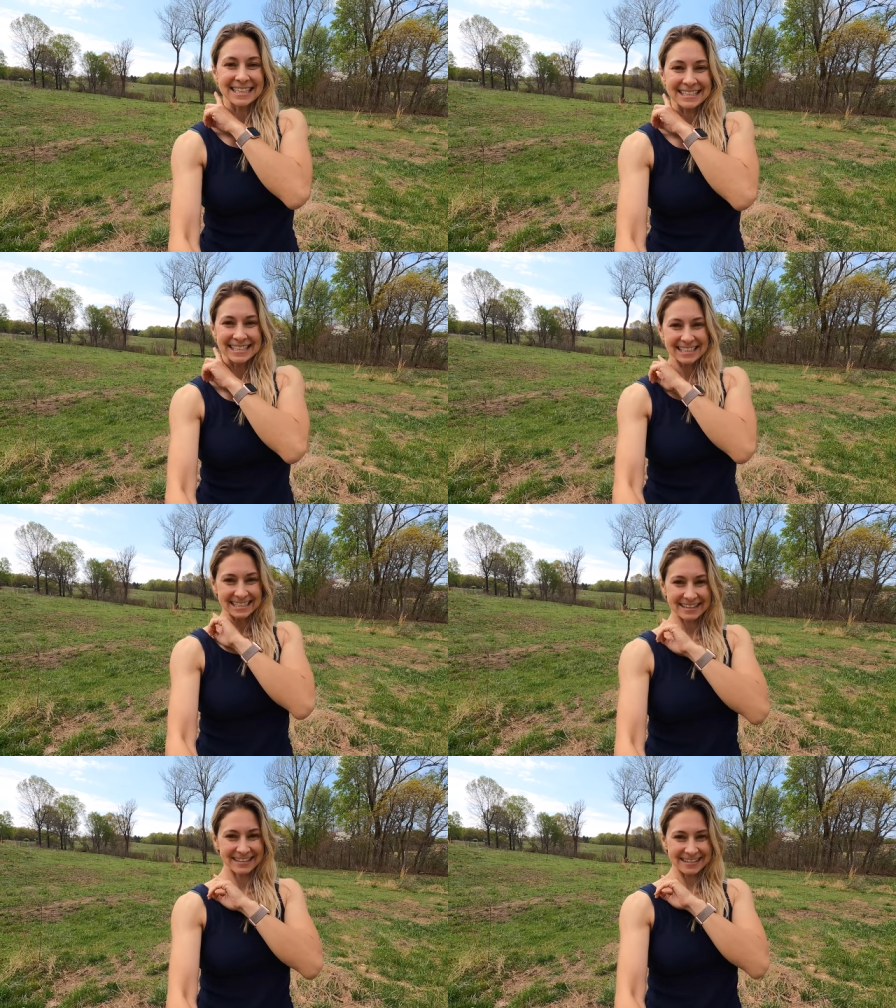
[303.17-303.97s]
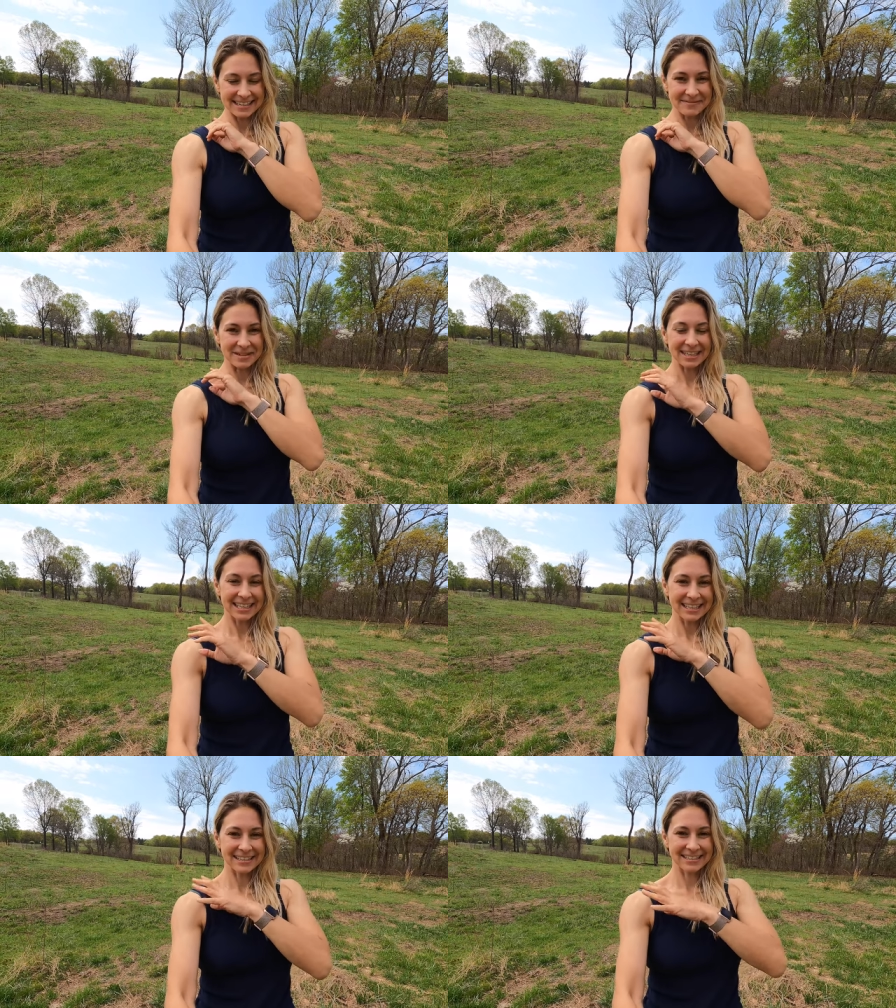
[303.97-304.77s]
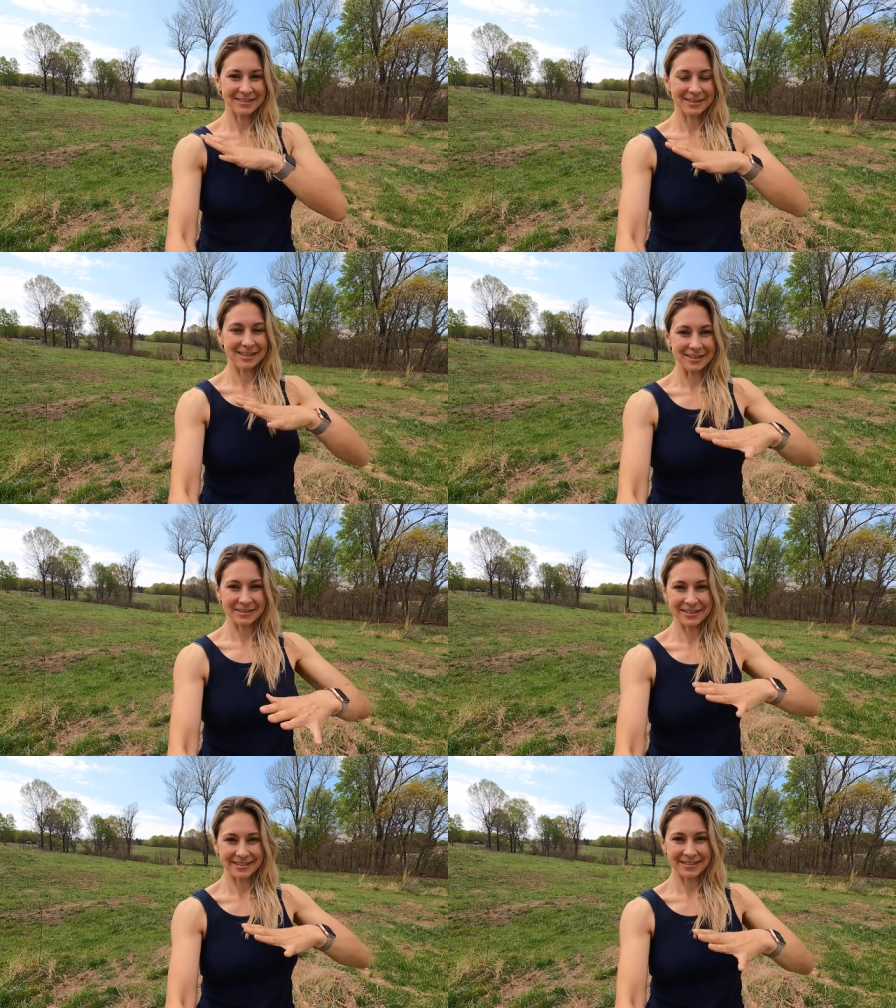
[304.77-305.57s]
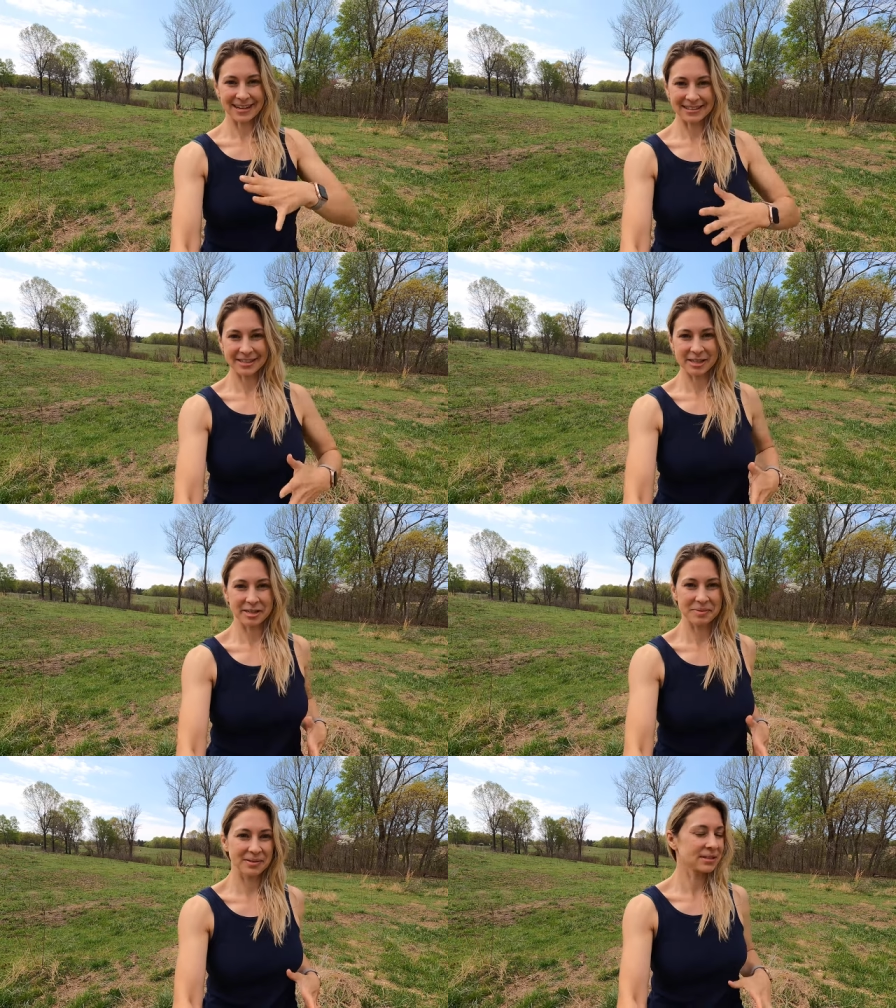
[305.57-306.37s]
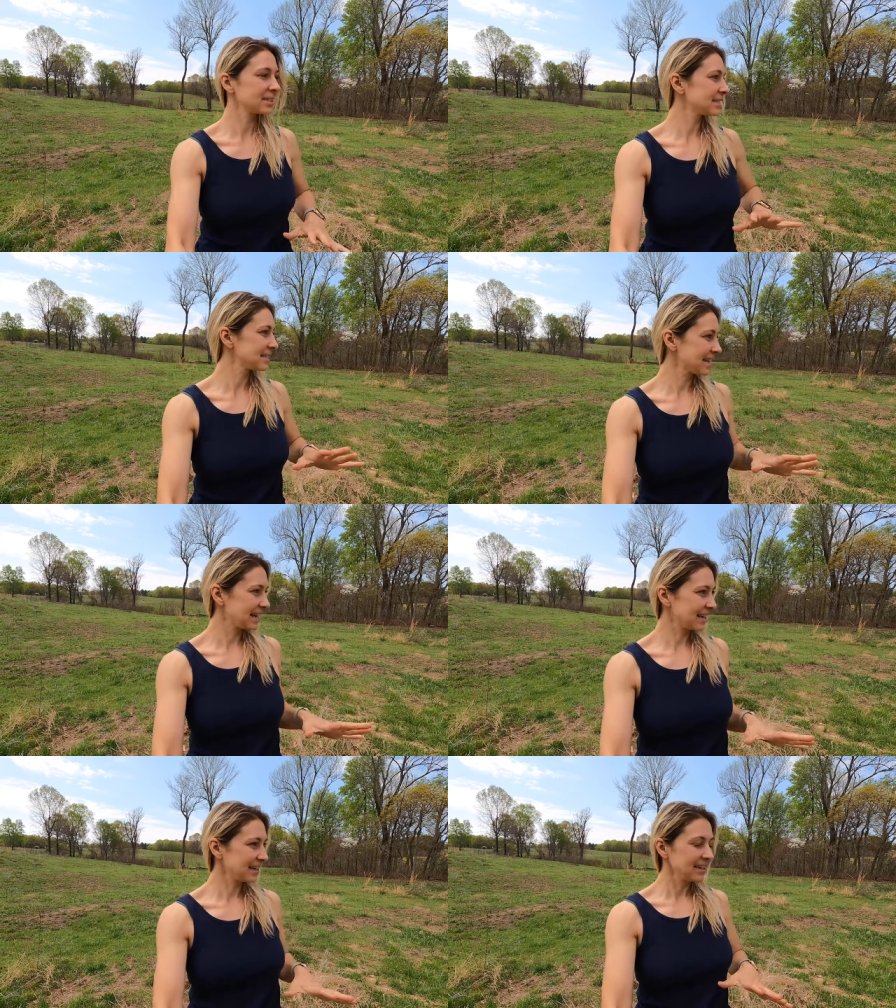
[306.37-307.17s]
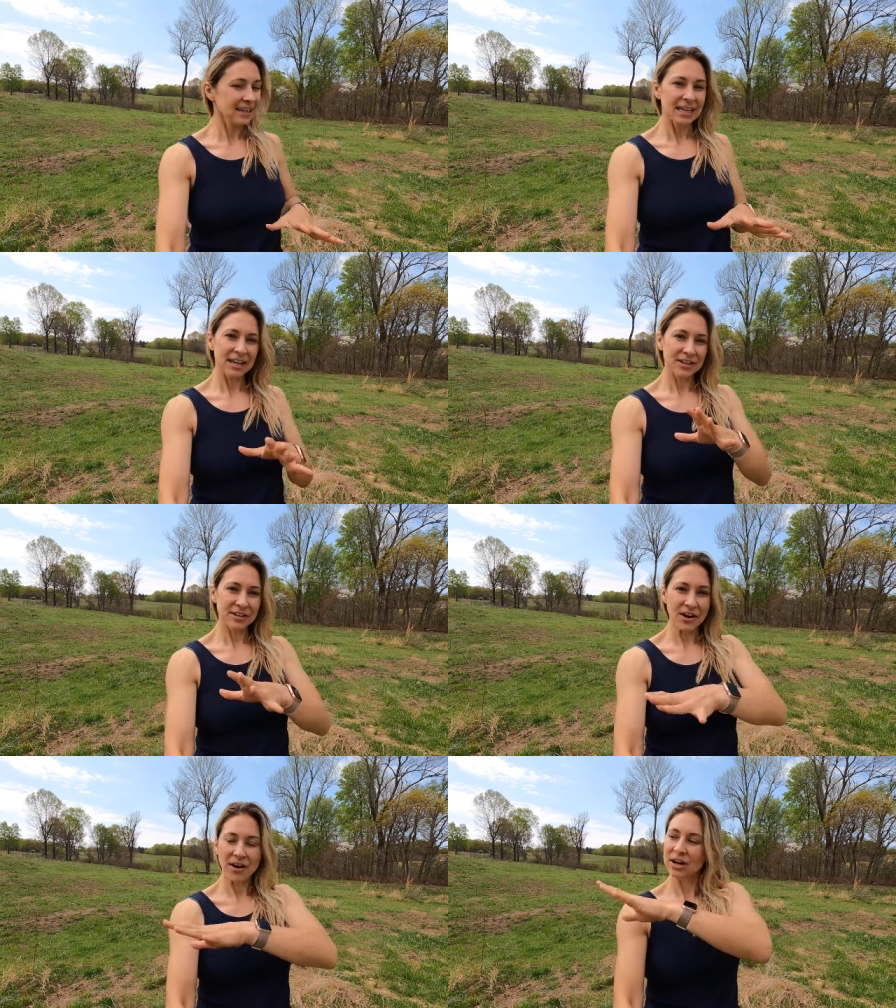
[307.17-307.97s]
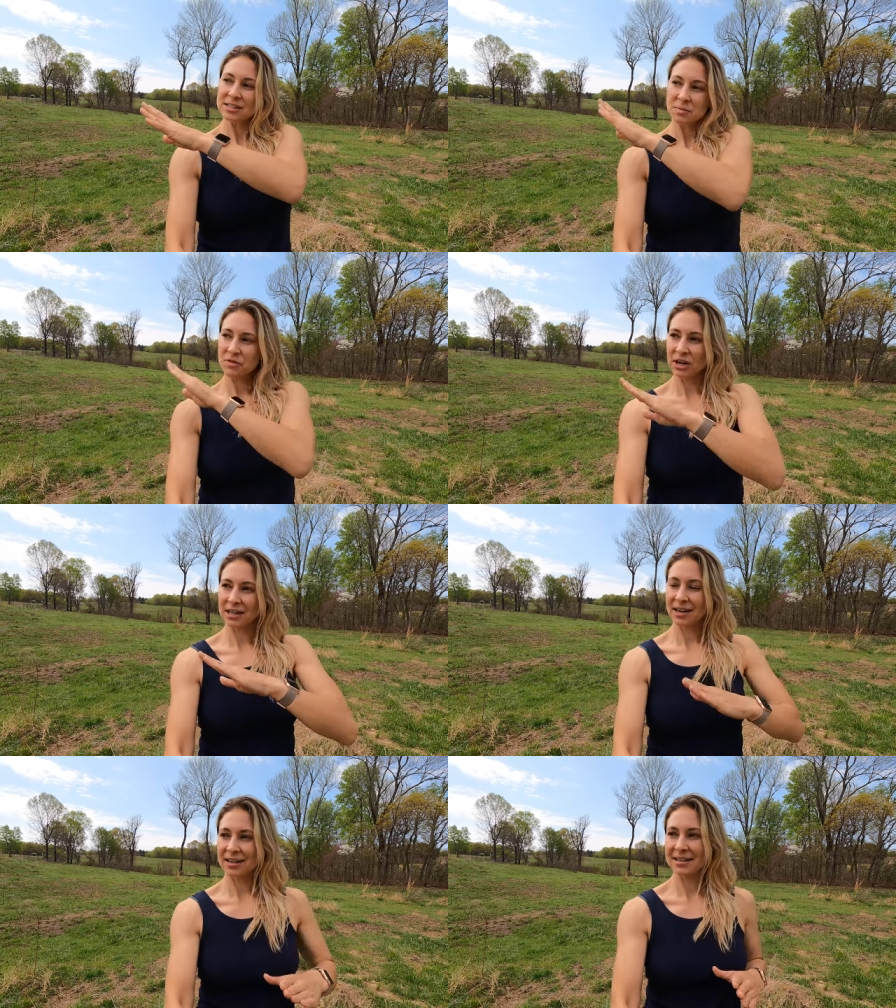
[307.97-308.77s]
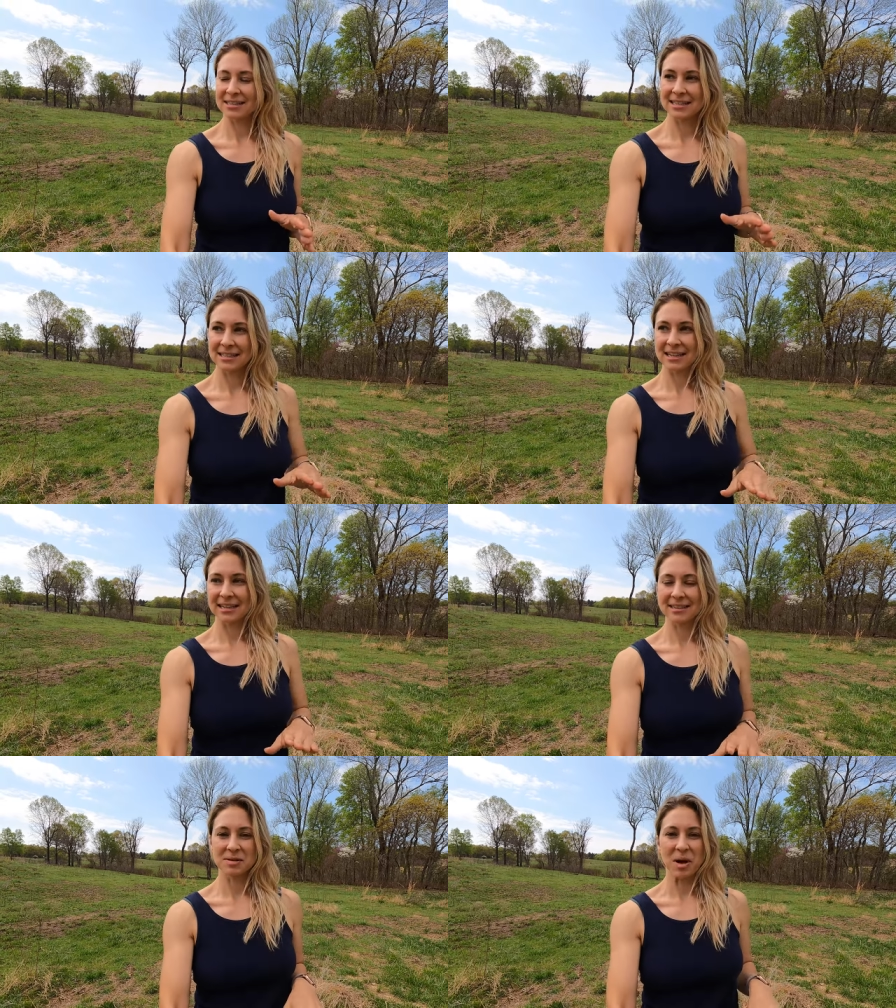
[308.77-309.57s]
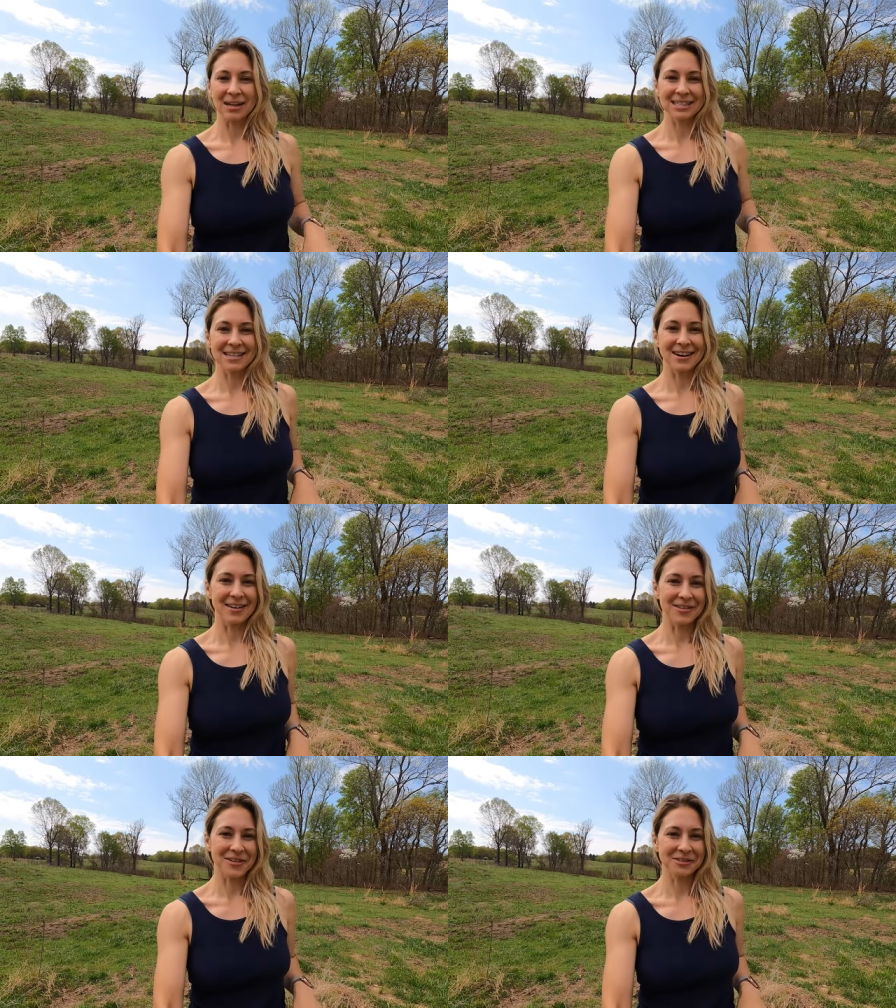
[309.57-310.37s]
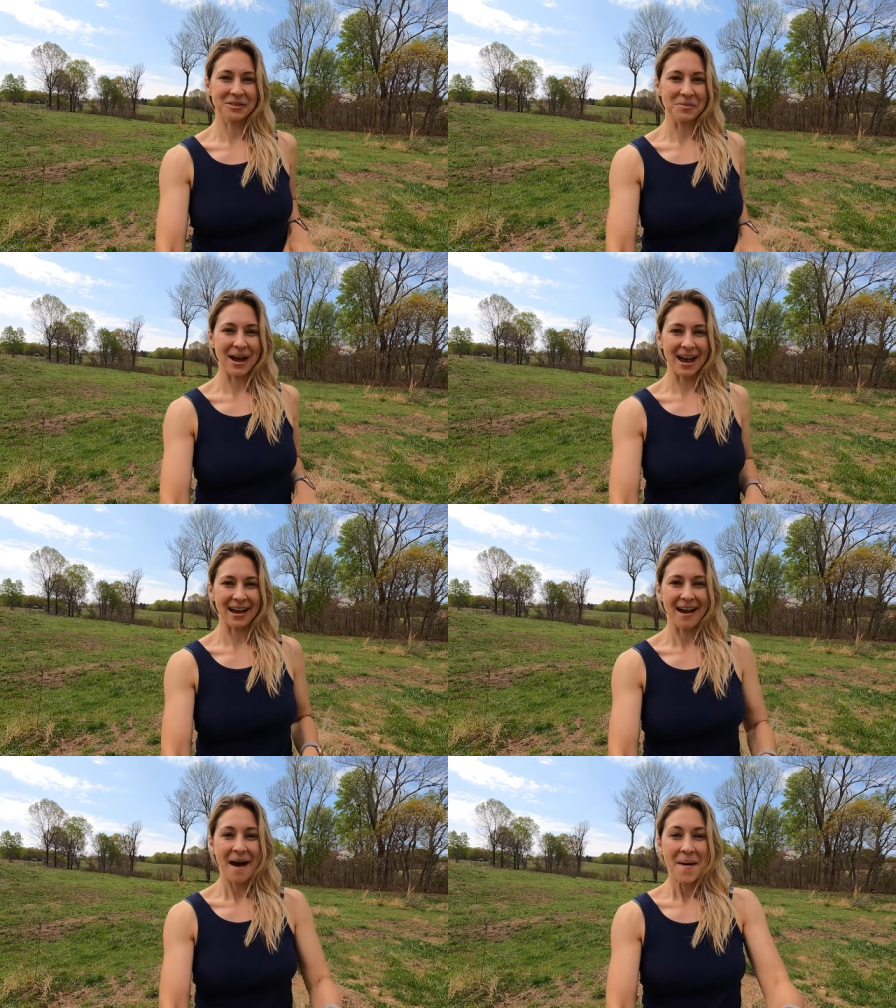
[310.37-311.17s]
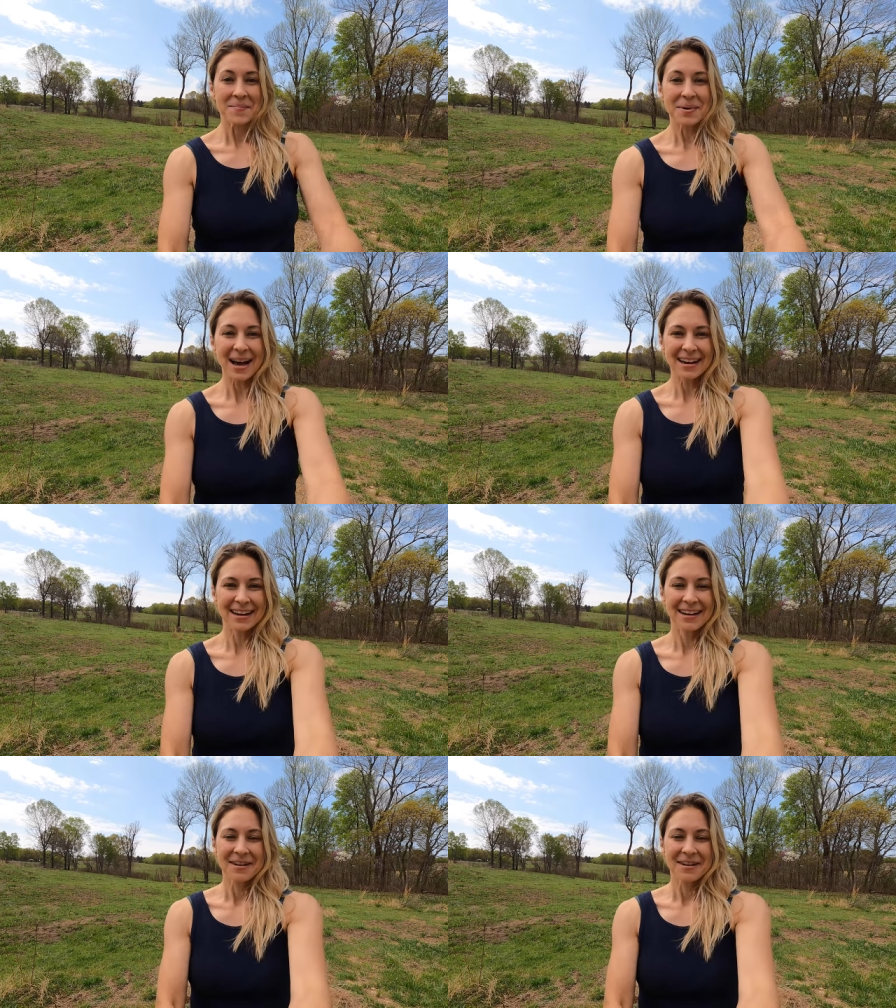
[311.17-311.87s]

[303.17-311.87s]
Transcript: hill here. I'm not gonna get too close because you're actually supposed to stay in your car except for kind of the designated spots here along the way. But